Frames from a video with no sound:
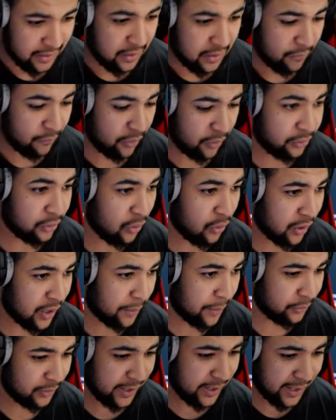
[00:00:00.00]
I've also got a
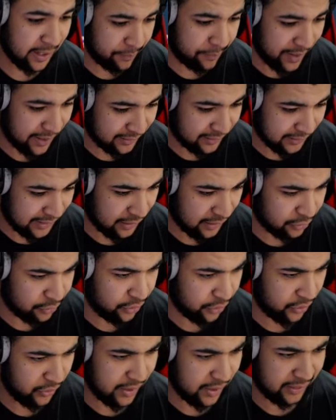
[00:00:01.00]
couple ticket packs to get
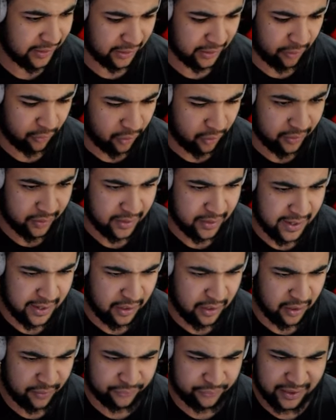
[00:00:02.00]
through. I think I've got
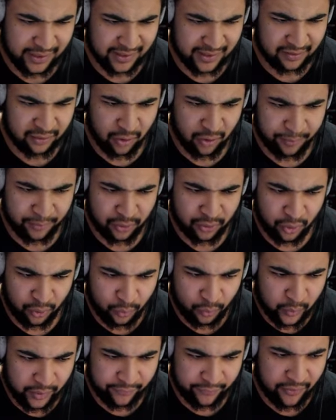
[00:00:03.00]
enough tickets to open two
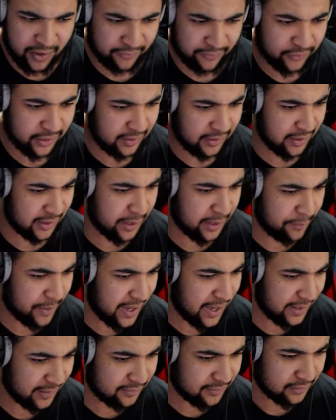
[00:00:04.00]
twenty-five ticket
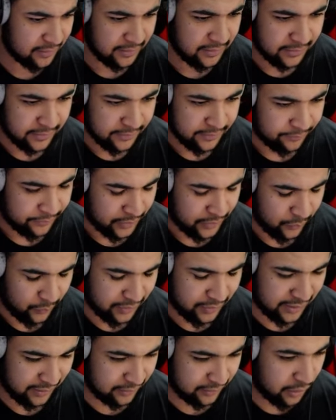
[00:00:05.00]
packs,
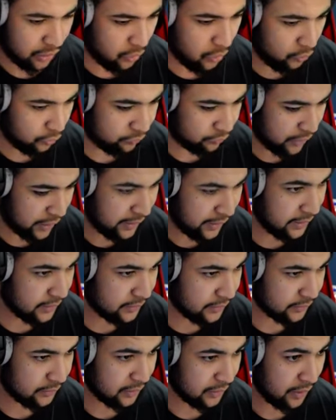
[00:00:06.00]
which is all right.
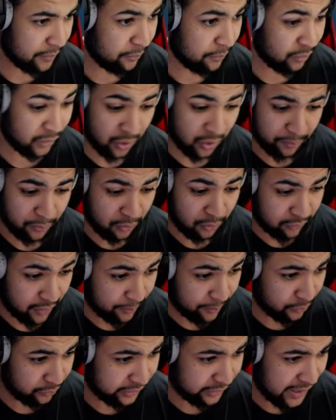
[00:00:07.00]
And we've got more
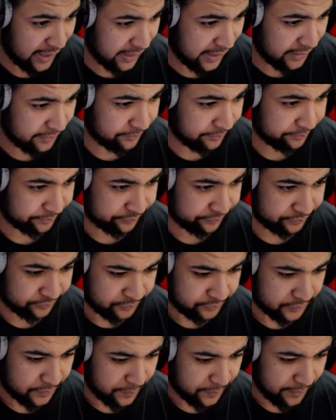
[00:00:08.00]
rumbles there.
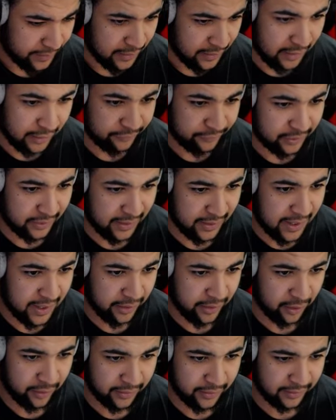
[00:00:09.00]
Love seeing that.
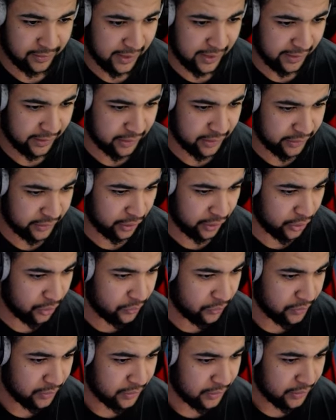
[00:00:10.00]
An Undertaker, you
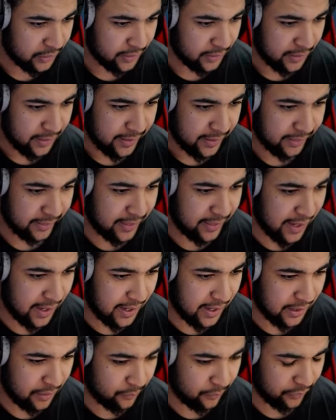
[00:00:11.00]
know.
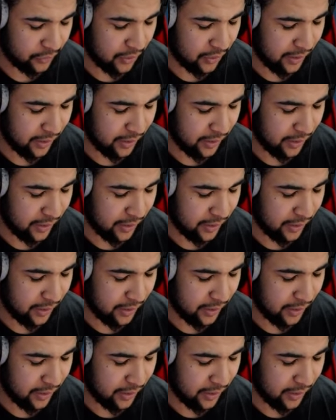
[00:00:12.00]
Then we've got